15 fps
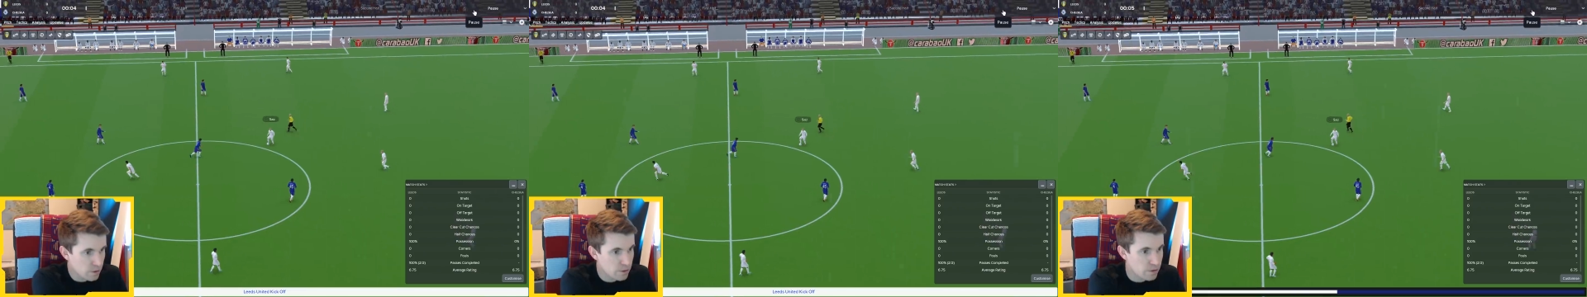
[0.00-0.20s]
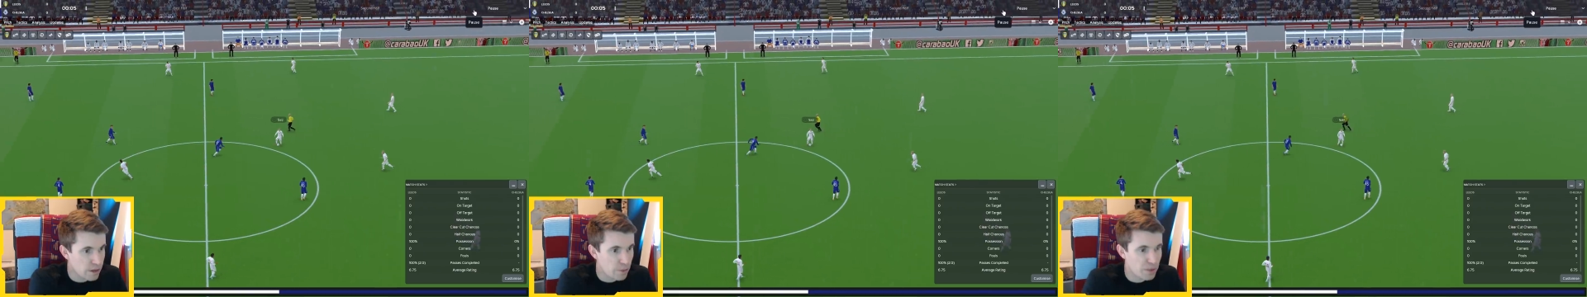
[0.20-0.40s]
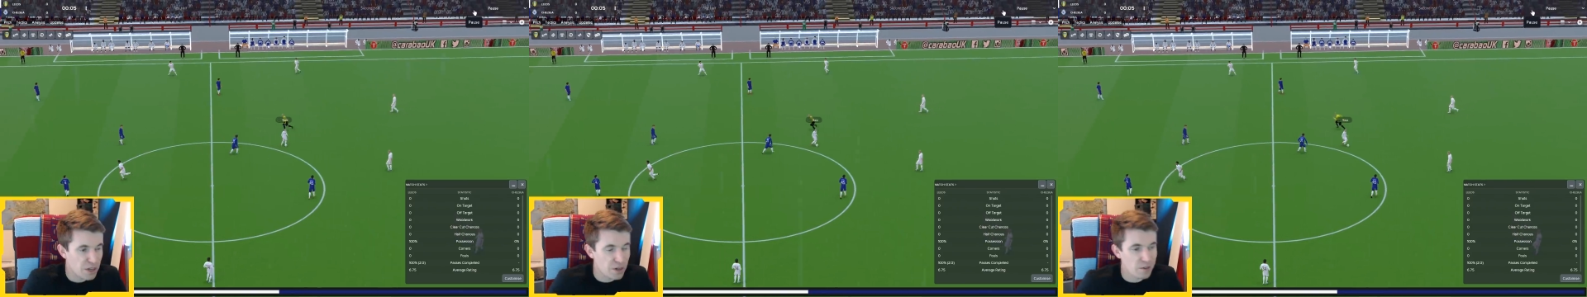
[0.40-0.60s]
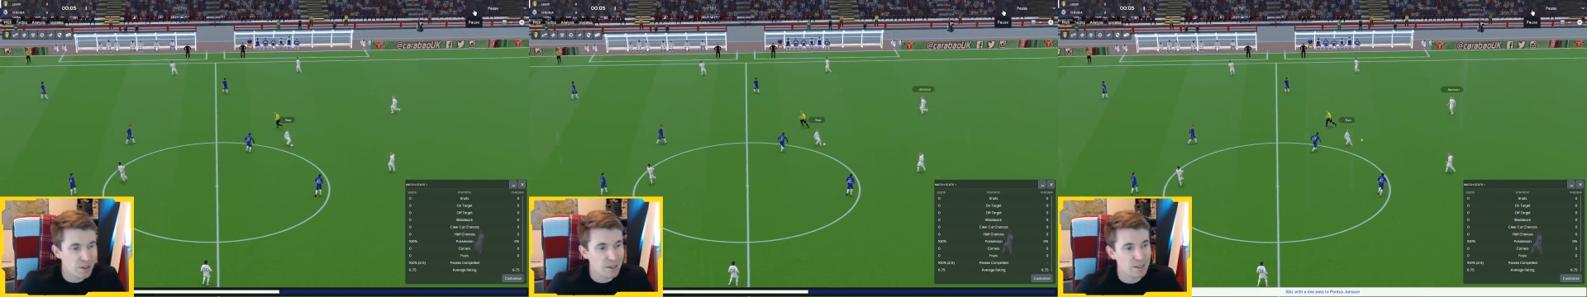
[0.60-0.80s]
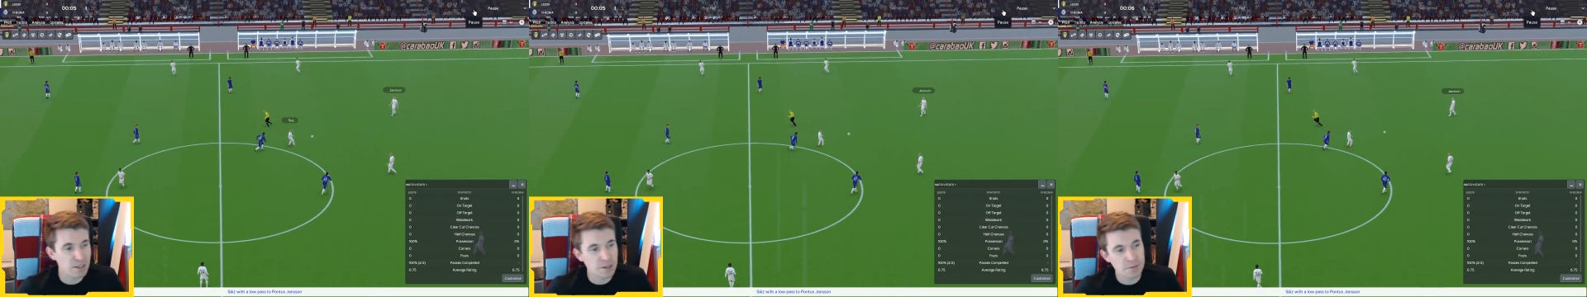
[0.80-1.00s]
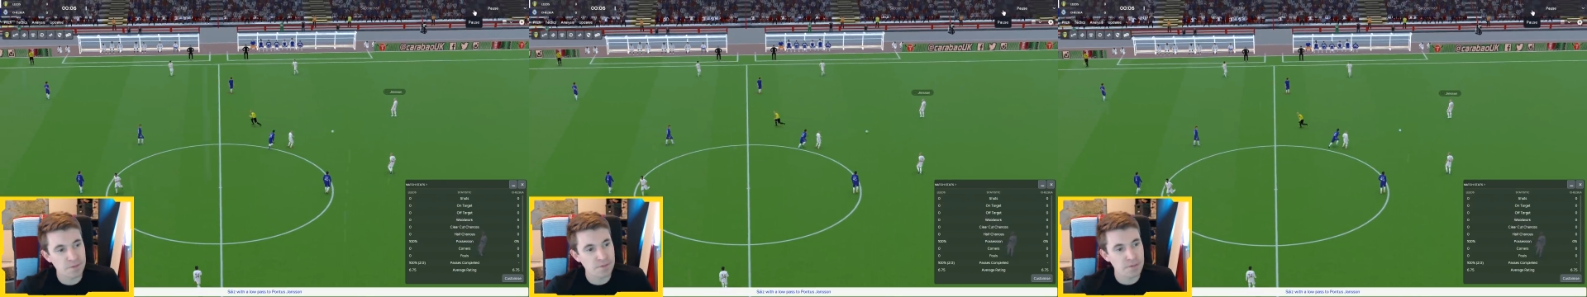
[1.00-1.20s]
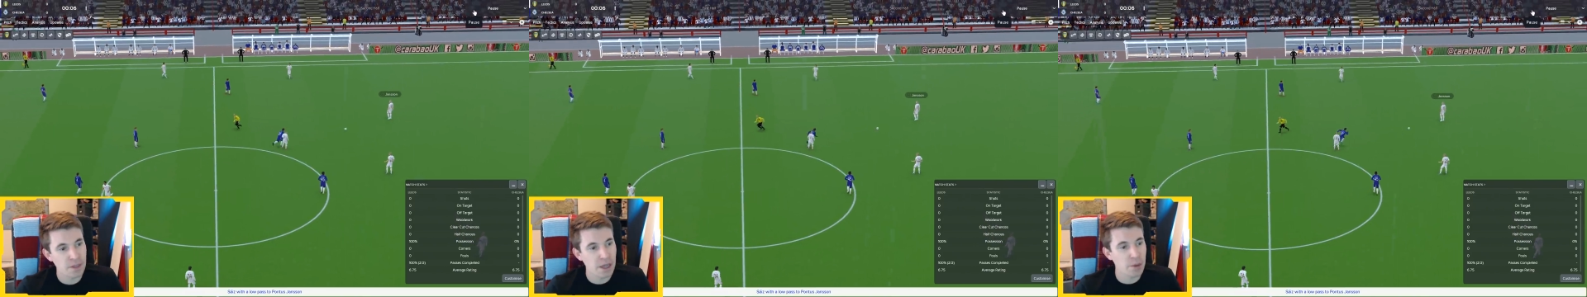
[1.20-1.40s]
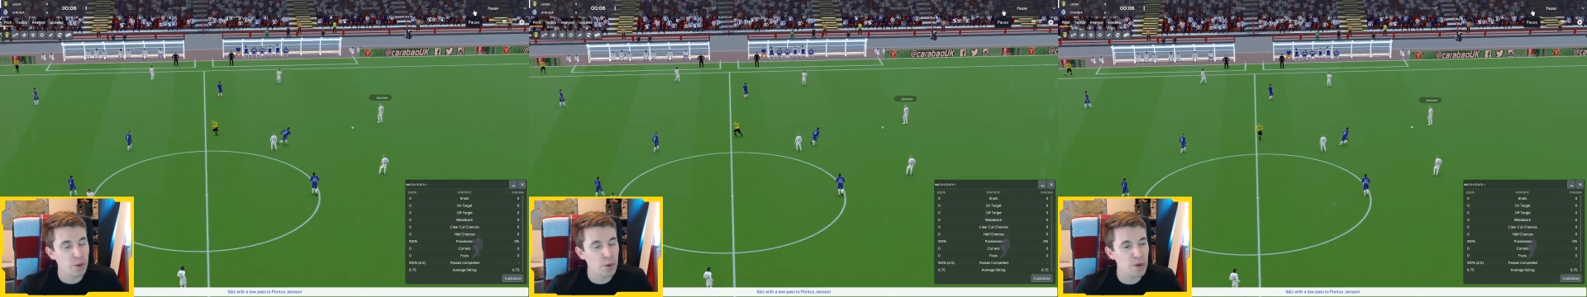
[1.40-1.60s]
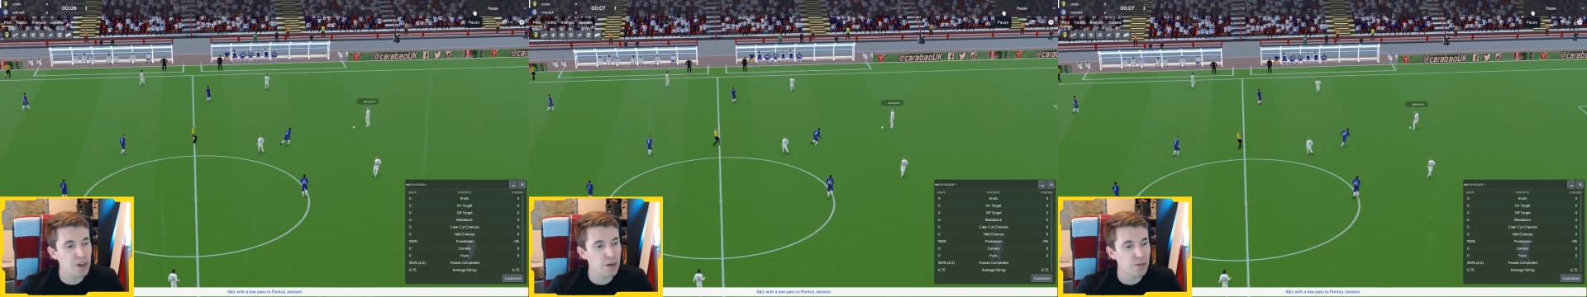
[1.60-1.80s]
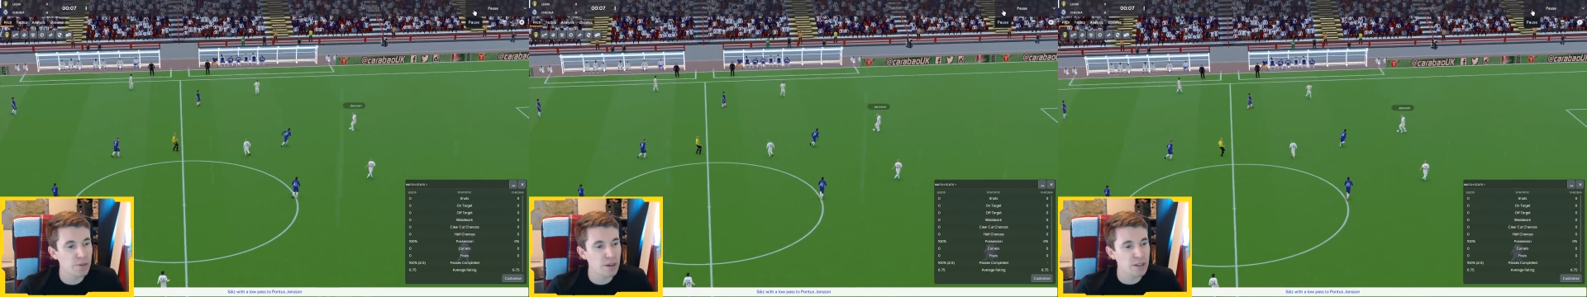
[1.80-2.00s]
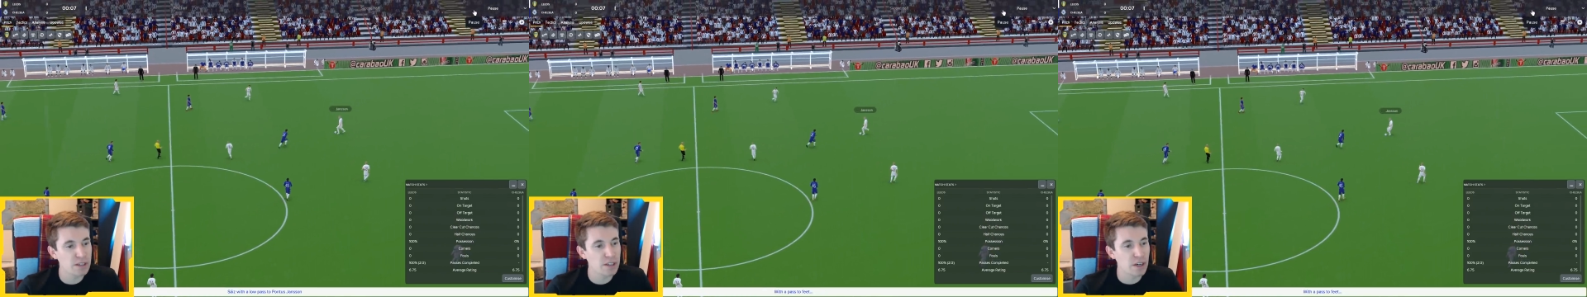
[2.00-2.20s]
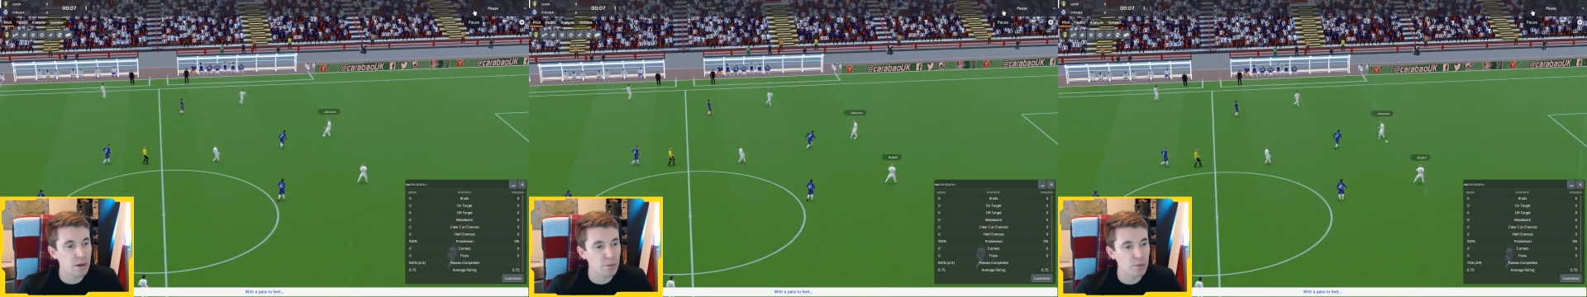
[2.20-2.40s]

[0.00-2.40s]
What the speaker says: Can we do this? Can we win our first cup?